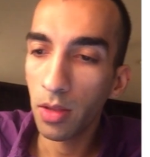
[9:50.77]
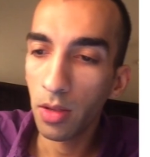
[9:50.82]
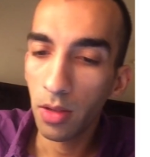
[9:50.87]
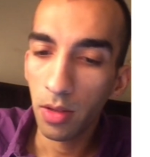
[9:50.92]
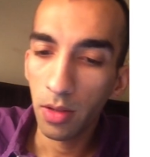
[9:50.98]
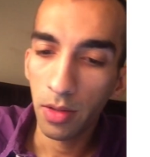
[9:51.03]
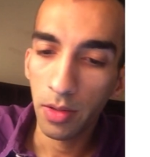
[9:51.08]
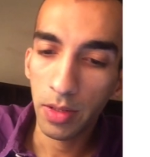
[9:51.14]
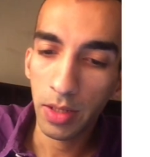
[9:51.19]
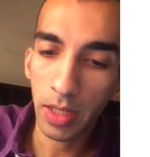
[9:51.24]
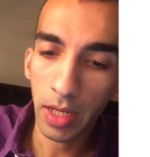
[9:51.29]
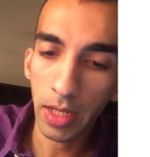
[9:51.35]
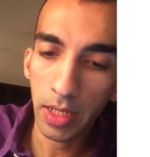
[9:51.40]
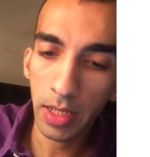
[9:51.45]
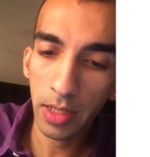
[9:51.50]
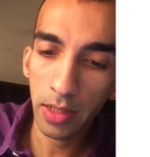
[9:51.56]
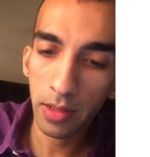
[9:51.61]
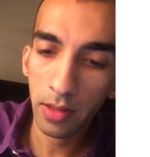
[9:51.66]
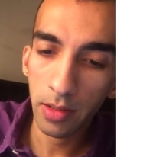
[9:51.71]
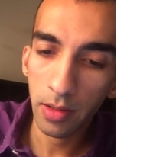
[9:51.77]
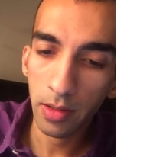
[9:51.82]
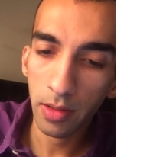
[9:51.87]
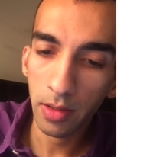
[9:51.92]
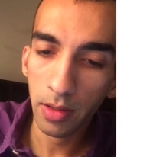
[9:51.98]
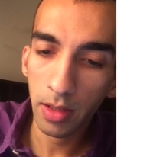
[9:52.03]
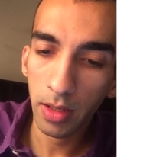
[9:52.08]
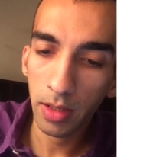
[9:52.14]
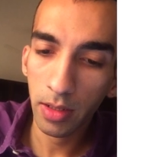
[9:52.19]
CIEs
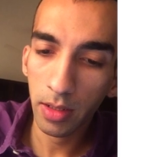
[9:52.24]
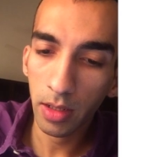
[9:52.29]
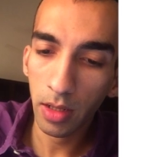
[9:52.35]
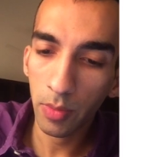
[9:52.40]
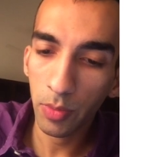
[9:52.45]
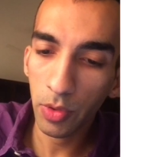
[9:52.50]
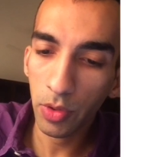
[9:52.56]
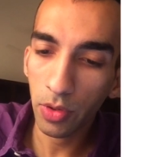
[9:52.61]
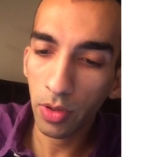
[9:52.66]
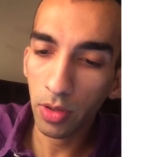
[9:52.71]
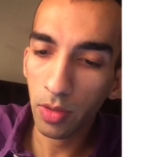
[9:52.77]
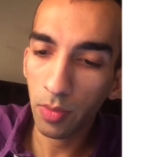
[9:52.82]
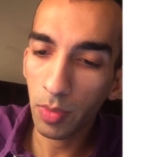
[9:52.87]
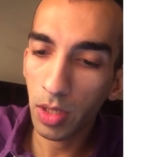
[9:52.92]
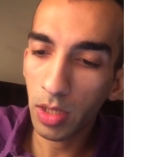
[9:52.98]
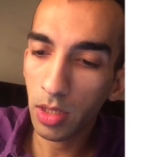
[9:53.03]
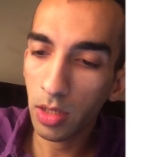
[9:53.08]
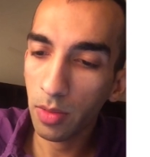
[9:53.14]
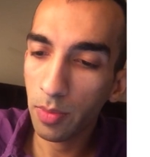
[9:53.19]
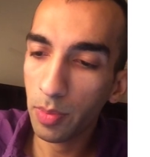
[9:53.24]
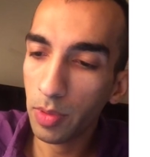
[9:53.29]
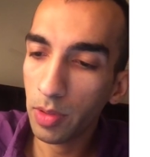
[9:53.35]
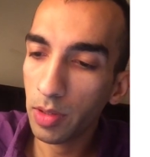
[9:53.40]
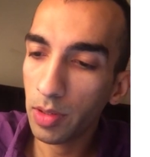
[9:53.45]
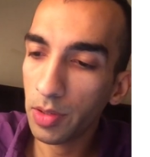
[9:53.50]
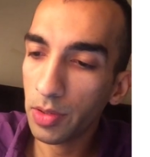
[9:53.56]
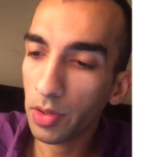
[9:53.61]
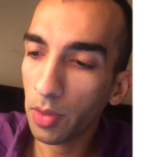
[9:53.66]
can come across
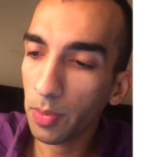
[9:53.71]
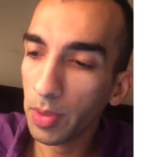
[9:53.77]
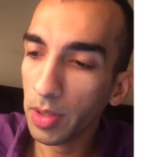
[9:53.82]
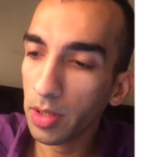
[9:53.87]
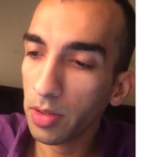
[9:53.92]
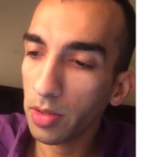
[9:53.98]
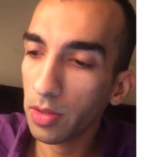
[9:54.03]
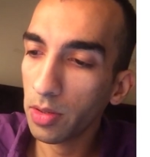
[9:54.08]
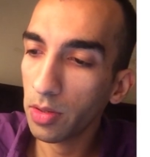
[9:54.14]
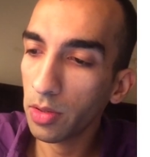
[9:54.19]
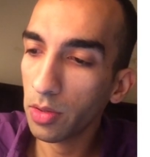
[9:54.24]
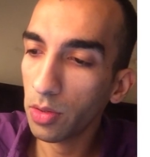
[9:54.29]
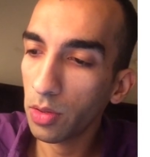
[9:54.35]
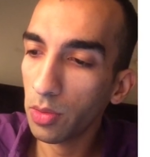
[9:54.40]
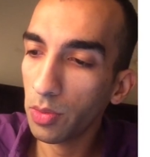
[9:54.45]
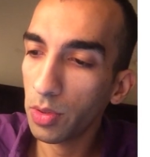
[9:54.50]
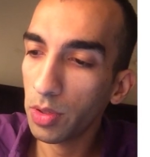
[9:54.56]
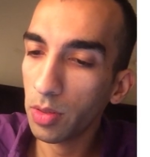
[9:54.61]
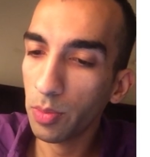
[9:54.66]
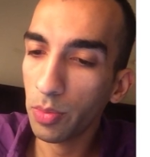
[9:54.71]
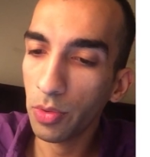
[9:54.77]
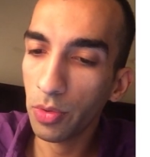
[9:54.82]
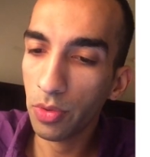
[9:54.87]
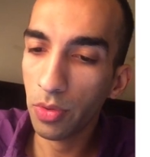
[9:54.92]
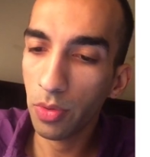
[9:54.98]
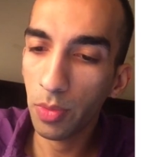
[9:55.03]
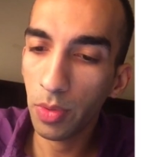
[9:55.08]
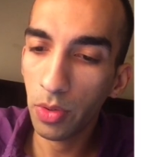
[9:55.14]
multiple topics, so we're
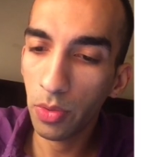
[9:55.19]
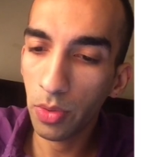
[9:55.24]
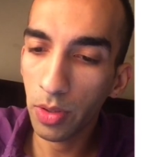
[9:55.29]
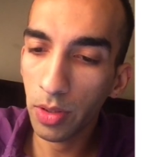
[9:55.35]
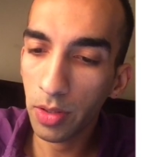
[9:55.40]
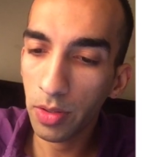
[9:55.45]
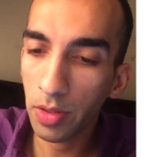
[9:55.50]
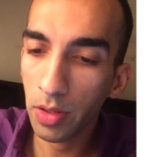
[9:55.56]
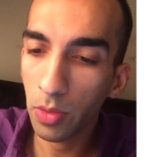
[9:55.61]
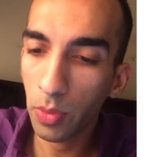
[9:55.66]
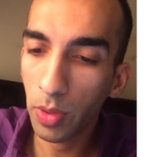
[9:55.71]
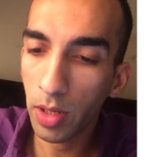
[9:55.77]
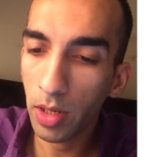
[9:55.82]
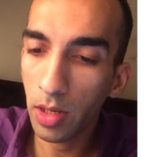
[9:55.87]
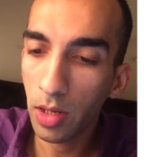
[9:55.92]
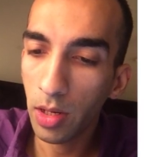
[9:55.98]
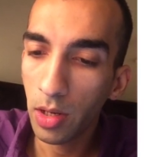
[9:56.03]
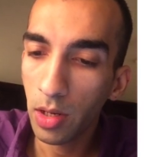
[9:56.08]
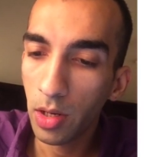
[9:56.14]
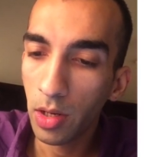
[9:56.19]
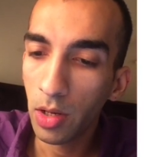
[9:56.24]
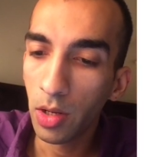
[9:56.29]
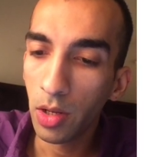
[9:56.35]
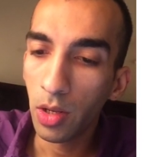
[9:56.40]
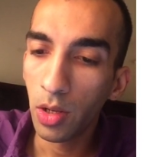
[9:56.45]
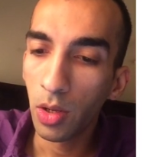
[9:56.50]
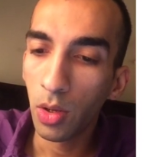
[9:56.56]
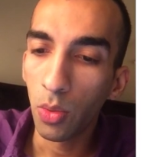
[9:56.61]
supposed to be doing this as well.
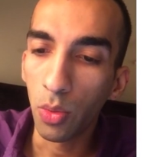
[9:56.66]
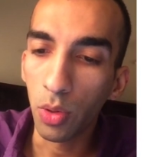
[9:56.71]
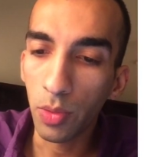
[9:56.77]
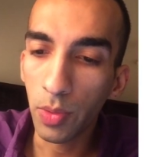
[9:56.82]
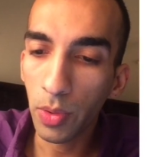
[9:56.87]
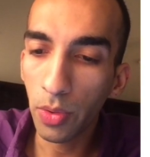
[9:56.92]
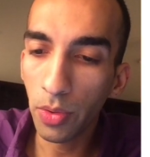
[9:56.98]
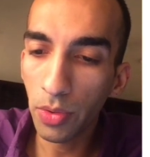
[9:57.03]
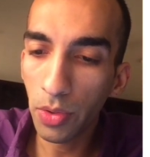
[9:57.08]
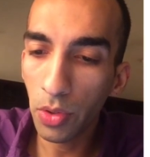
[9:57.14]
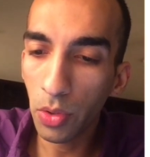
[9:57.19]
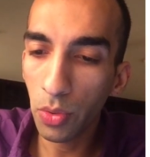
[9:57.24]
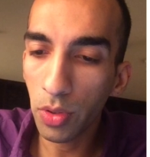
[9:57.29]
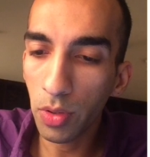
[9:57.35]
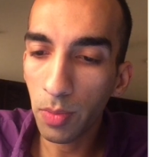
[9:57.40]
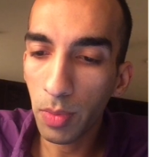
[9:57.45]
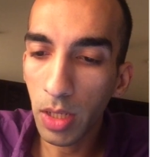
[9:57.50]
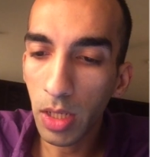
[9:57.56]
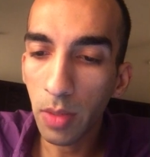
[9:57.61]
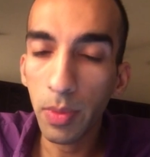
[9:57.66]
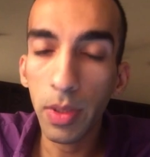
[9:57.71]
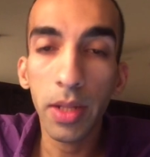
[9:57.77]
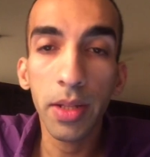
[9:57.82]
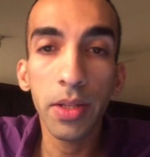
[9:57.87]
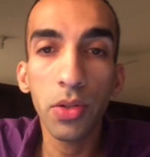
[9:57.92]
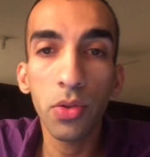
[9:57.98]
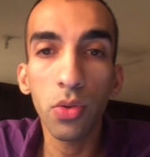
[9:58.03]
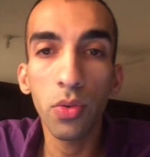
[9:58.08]
What we're going to do is multiply
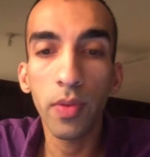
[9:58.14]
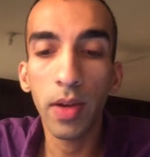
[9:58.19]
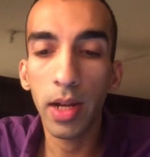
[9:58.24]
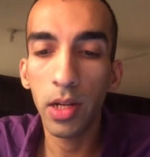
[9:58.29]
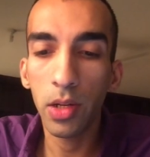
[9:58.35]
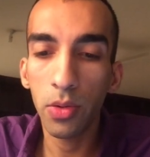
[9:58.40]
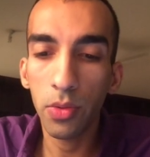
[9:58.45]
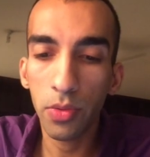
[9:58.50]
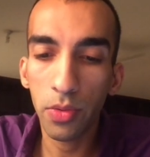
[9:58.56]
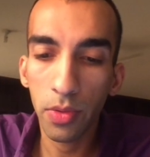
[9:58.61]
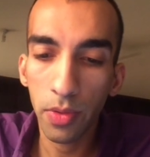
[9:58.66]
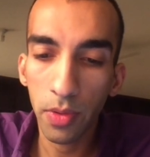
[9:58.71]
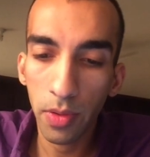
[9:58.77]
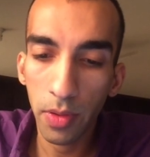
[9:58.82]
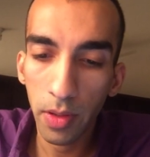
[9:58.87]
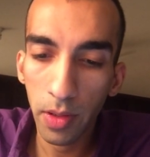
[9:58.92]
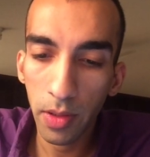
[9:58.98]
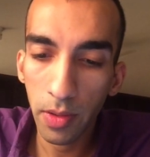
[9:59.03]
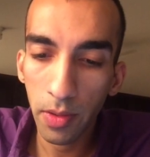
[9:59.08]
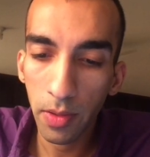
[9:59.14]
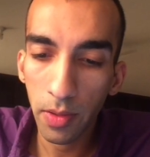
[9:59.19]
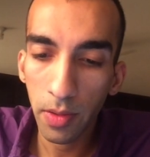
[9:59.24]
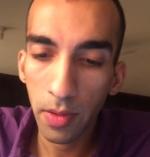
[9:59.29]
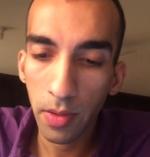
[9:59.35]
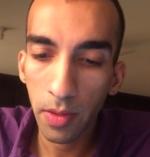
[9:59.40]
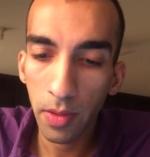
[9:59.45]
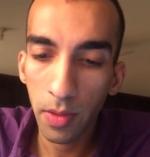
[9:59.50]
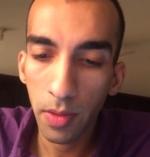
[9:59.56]
these two values,
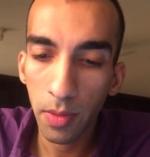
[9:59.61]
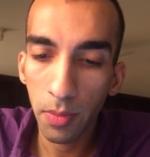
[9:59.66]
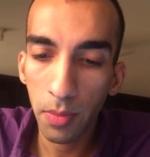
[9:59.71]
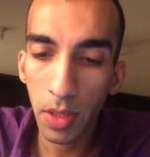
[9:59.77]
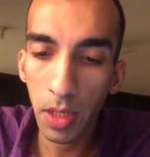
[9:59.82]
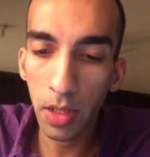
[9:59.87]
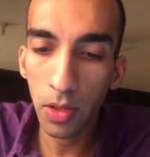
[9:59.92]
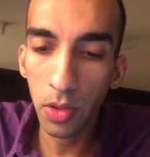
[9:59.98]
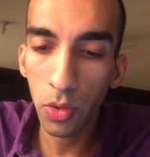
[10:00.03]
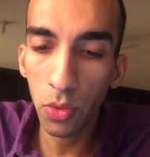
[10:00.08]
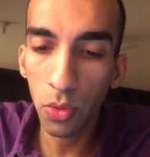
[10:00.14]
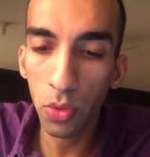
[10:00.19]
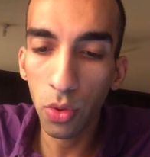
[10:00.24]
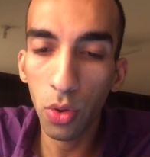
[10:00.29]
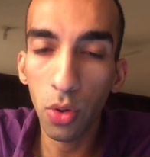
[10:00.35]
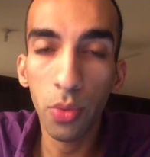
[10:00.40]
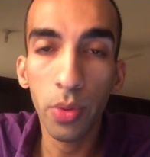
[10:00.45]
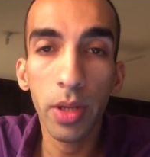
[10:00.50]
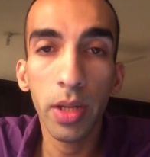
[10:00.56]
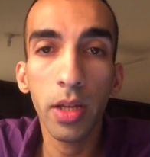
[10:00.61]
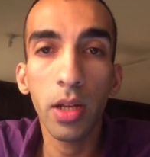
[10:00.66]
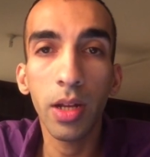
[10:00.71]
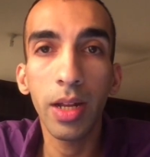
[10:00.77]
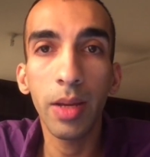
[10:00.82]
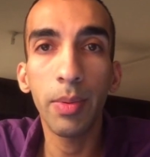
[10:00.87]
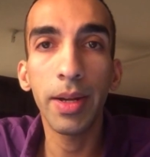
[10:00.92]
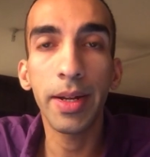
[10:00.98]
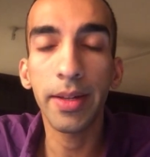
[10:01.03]
make a new row over here,
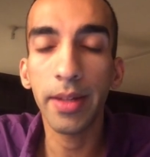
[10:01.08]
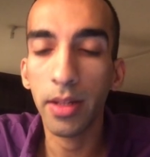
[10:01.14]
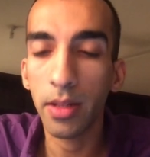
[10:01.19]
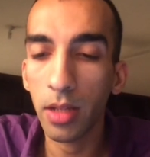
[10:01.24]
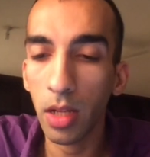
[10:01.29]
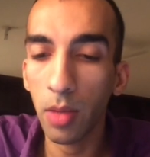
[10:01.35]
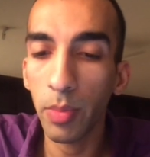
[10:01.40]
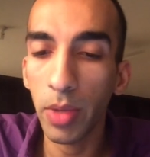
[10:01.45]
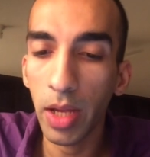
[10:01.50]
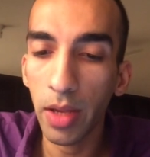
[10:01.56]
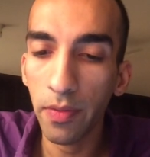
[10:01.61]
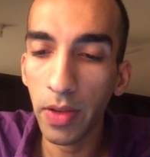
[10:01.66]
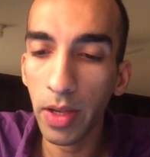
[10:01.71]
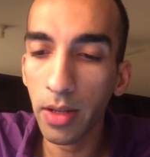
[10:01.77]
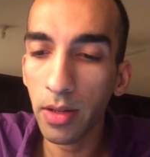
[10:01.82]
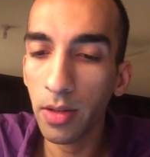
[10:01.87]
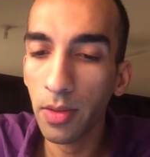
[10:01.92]
label it sigma fx.